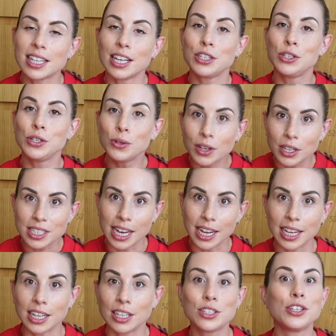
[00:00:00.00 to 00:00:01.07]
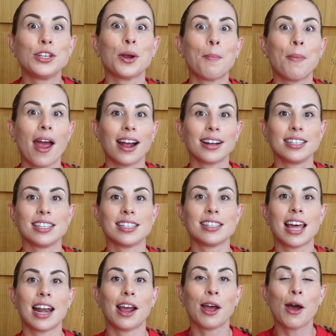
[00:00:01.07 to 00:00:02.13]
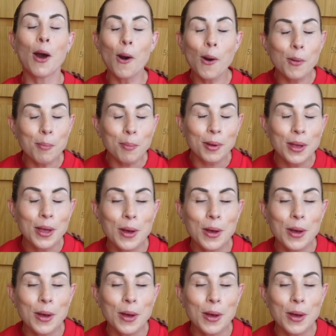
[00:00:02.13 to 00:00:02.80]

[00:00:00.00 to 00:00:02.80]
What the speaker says: that you can take into your practice that I hope